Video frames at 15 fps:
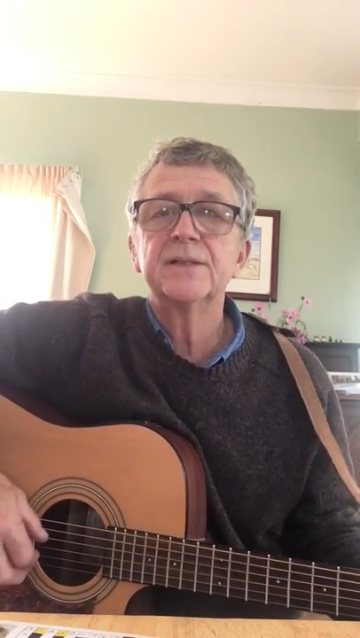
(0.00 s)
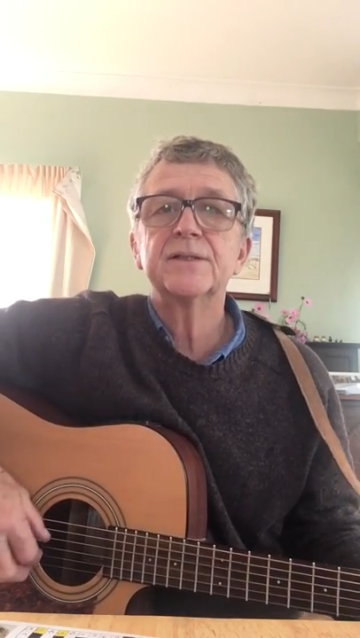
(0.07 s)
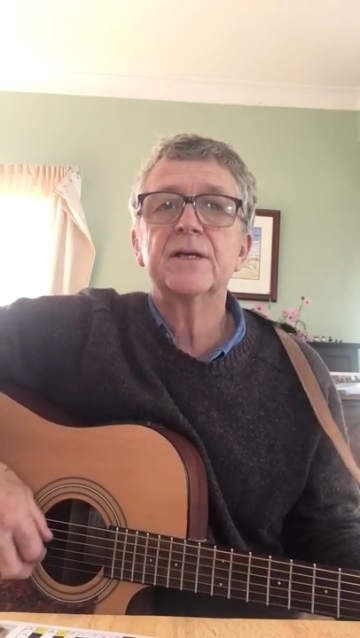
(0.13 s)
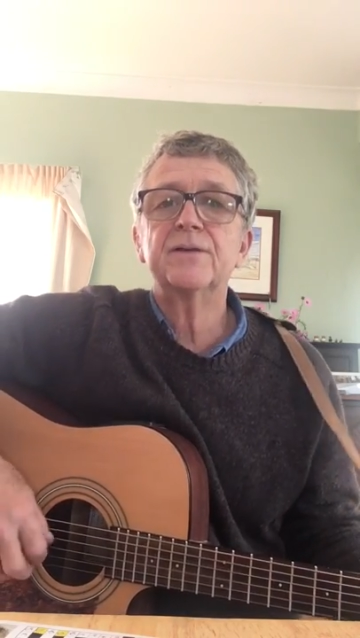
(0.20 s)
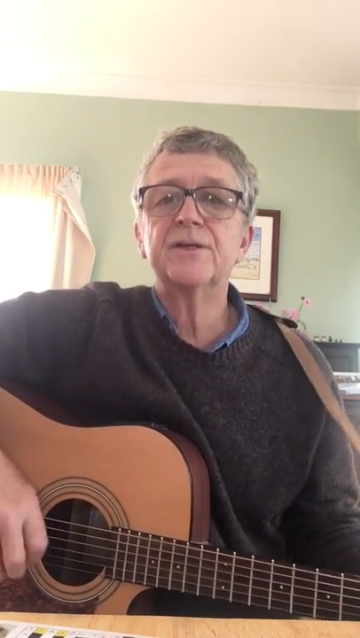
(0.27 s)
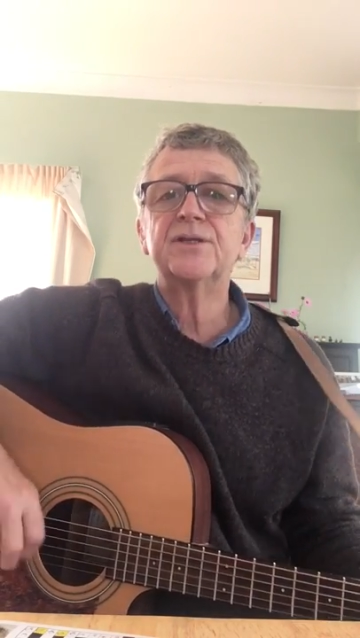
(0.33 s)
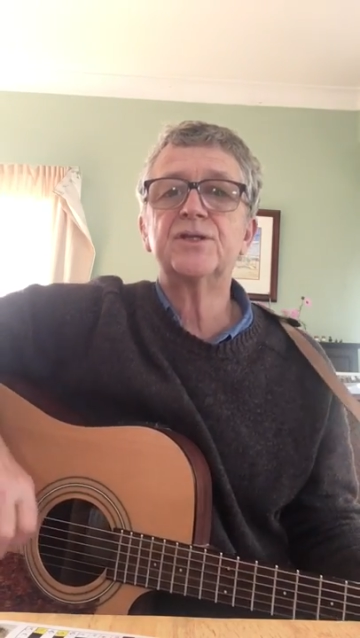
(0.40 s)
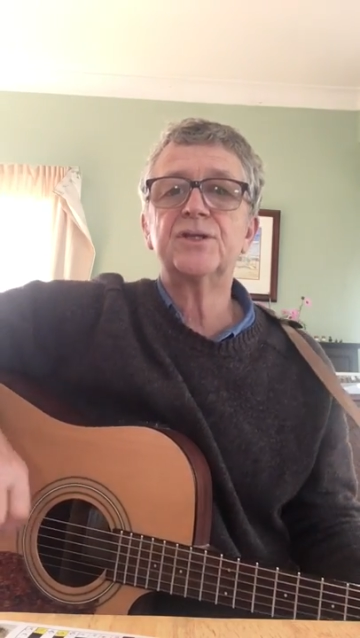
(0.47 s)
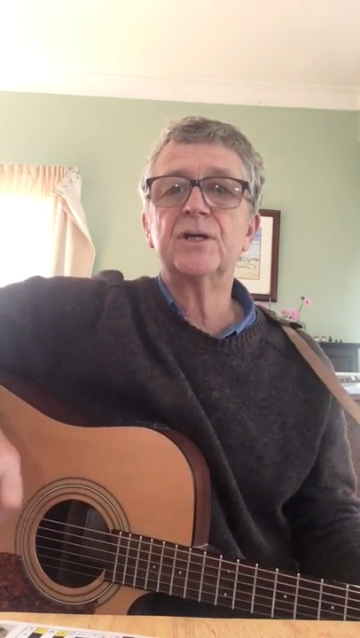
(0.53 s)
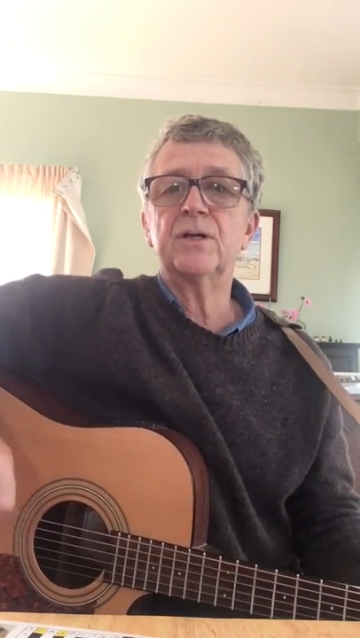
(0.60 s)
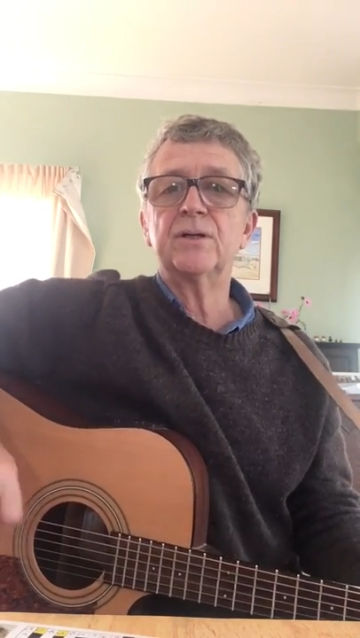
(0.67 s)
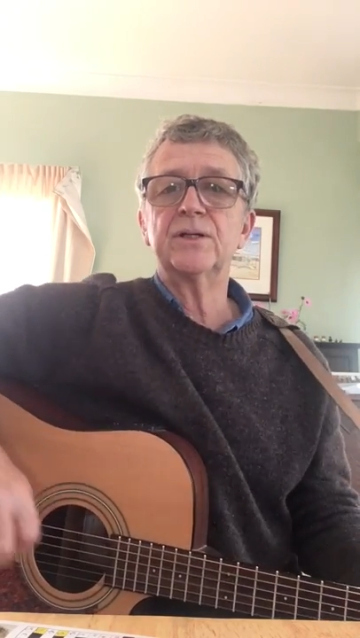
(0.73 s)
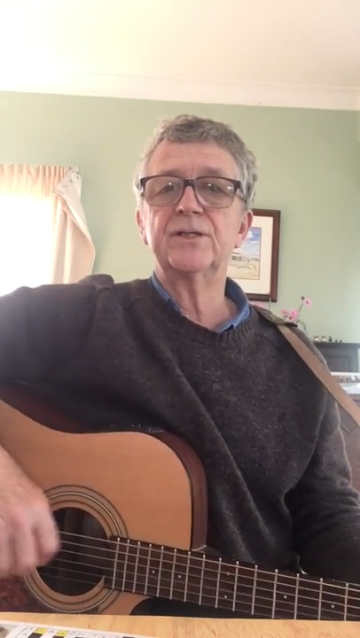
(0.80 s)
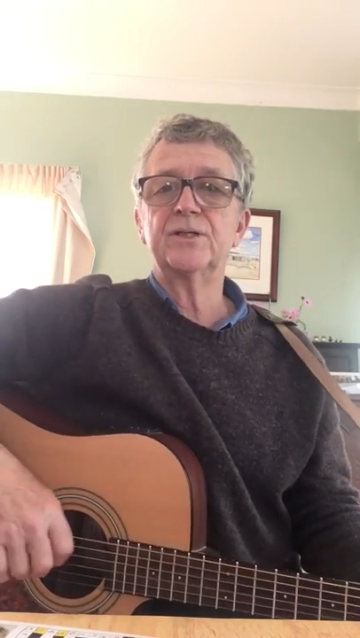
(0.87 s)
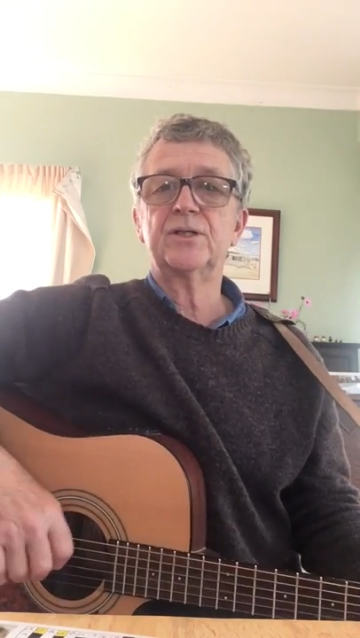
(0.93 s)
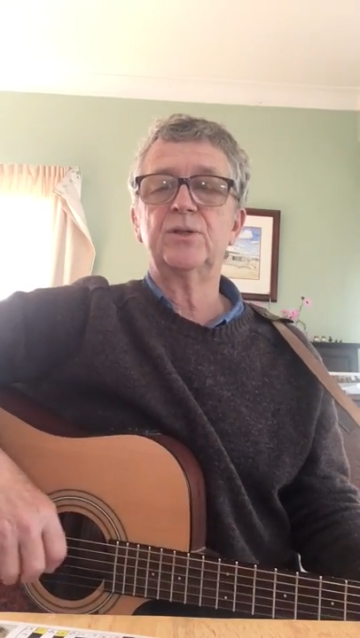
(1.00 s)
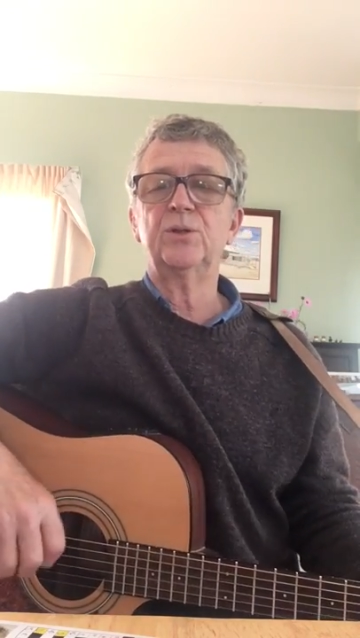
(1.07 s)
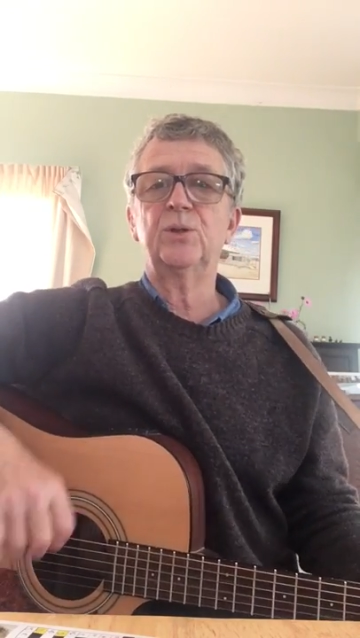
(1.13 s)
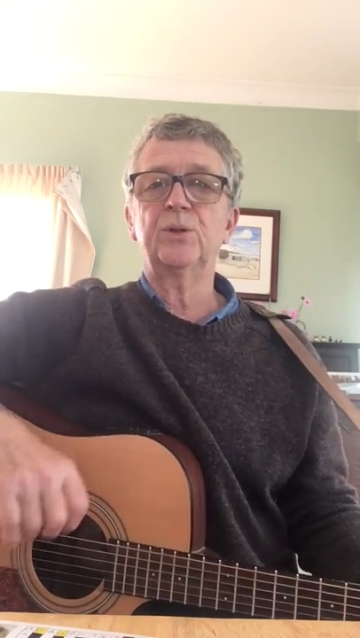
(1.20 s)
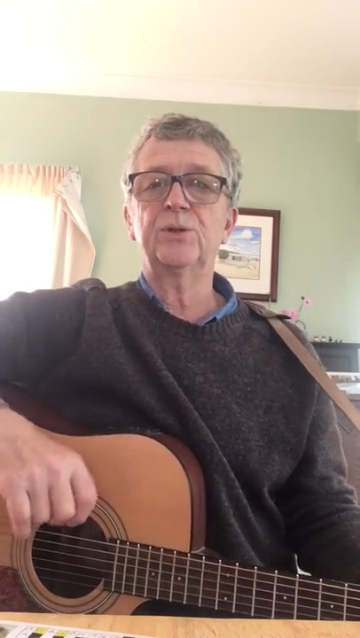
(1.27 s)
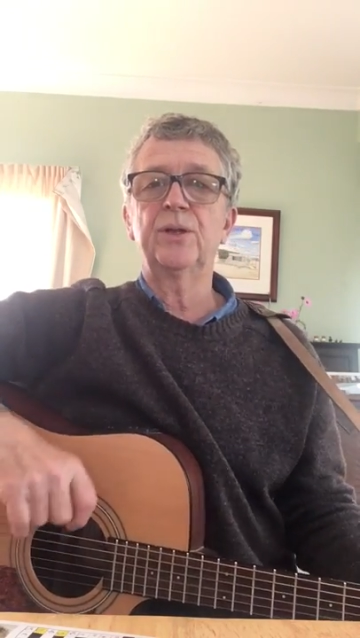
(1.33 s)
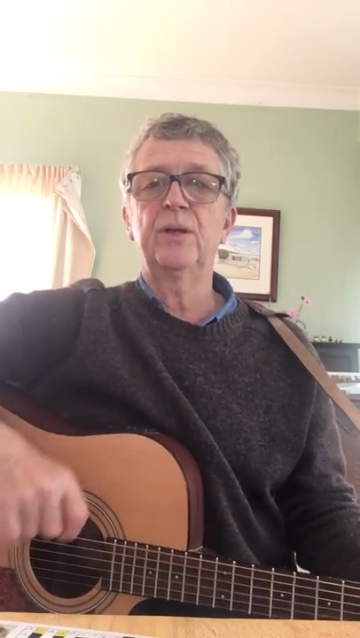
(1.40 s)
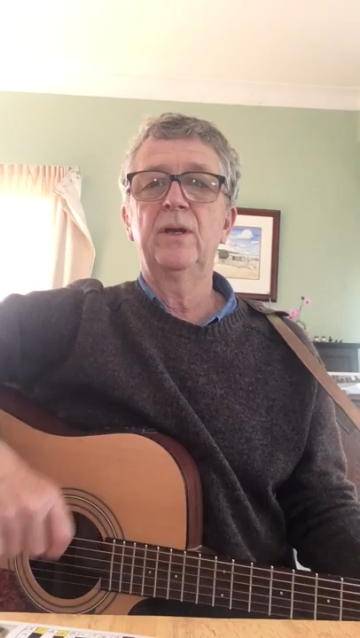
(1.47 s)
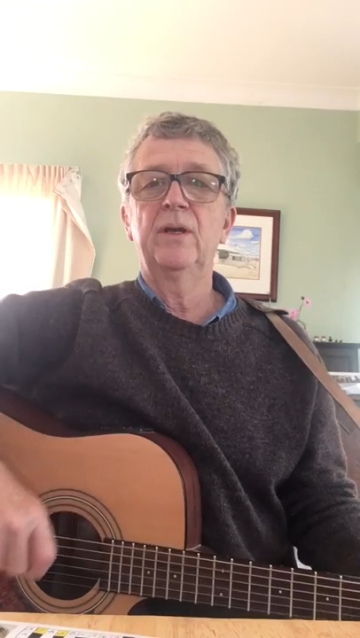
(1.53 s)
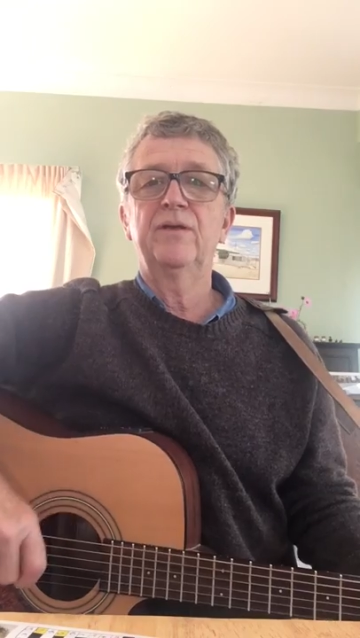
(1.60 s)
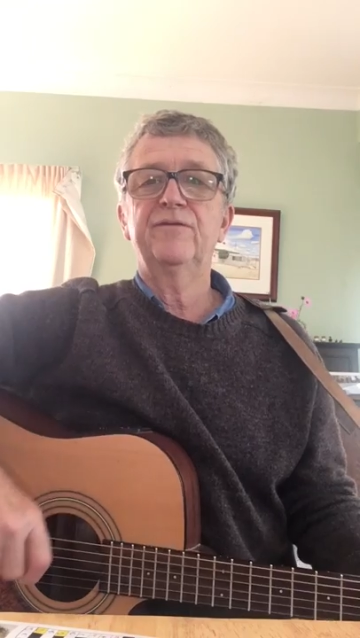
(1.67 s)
So this song is called